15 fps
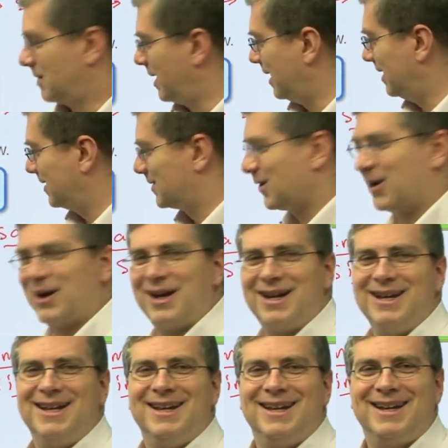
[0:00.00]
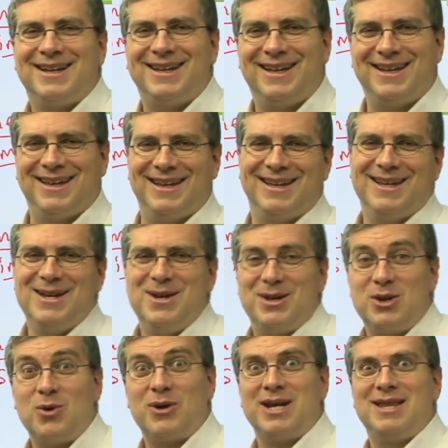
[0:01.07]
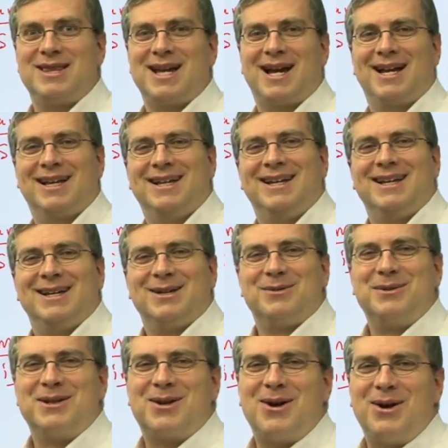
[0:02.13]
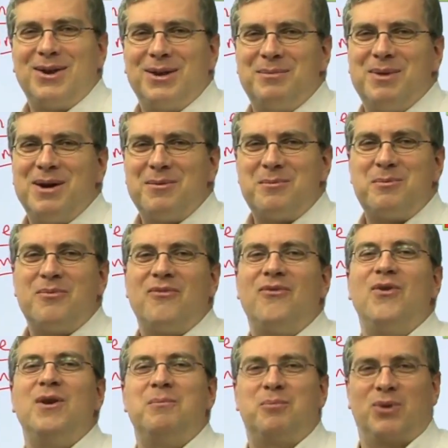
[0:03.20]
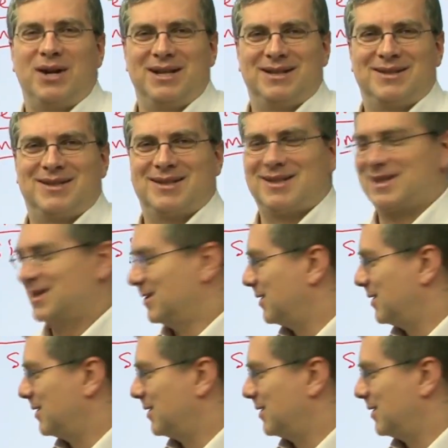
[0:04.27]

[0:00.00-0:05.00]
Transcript: right? Sorry. Yogita. We call them footprints.